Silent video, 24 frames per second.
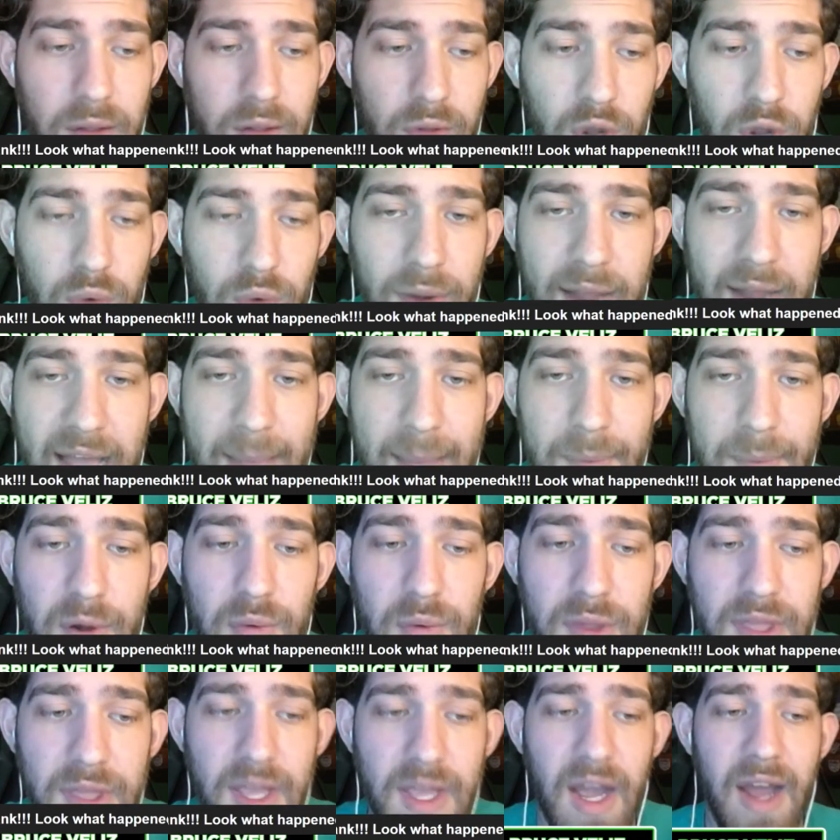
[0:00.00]
Look what happened
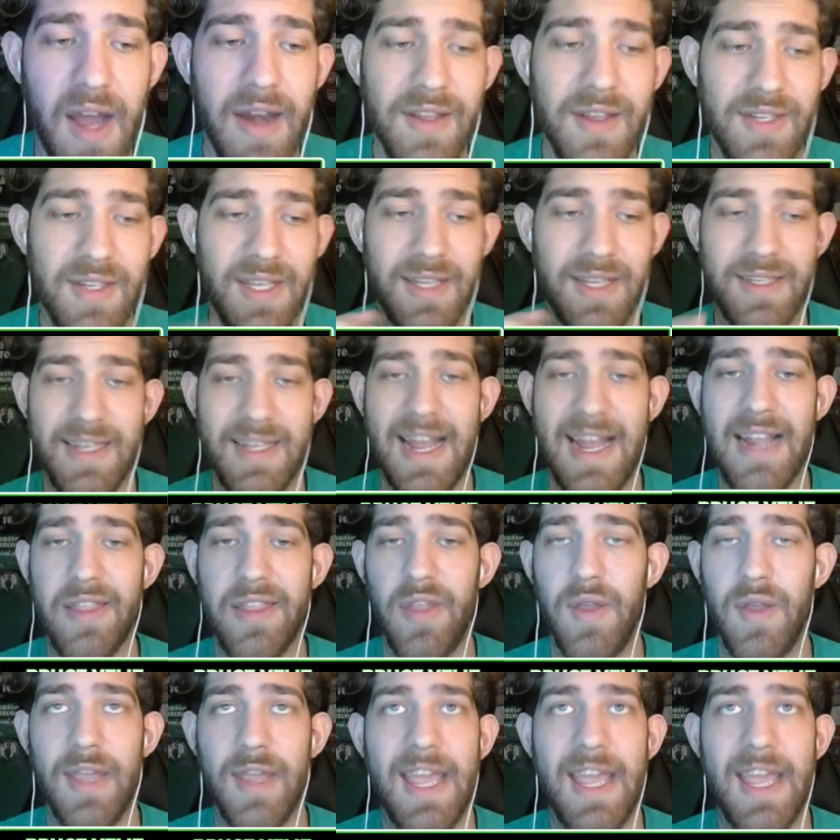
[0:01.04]
with Giannis. Exactly.